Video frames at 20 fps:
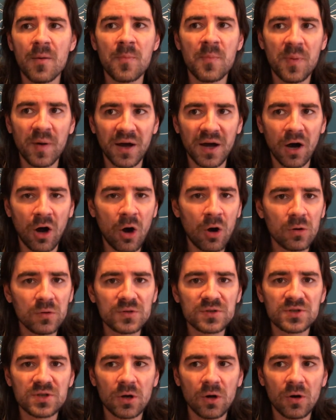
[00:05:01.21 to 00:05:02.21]
but
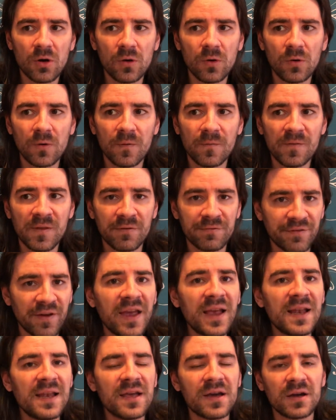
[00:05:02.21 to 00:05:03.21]
also the
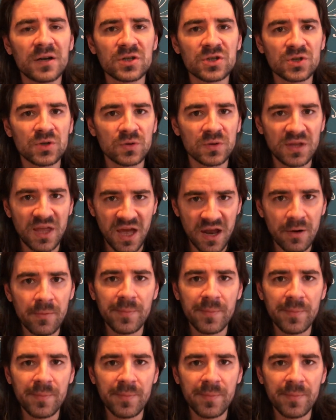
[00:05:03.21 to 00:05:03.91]
failure should there